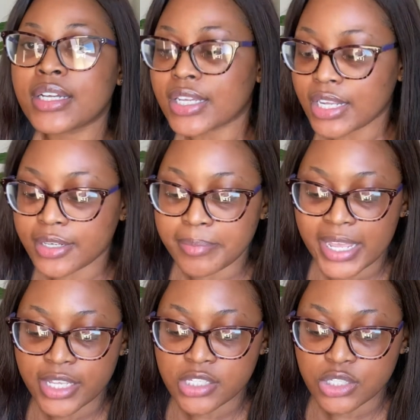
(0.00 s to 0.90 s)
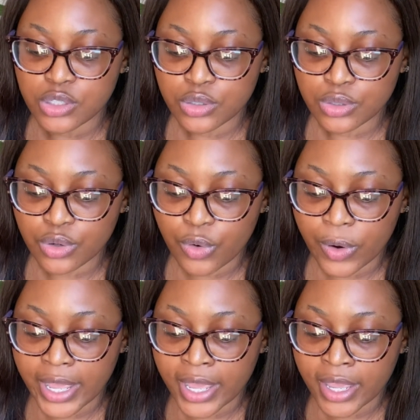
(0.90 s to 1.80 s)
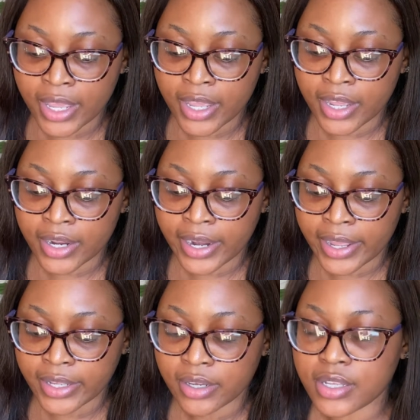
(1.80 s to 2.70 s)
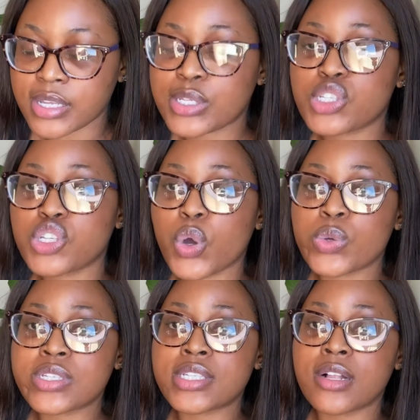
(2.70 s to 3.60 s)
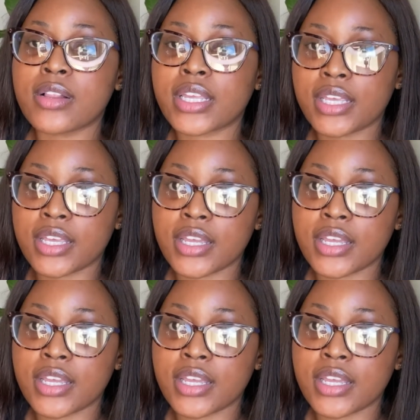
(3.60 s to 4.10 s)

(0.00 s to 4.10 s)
It makes your hair like so silky,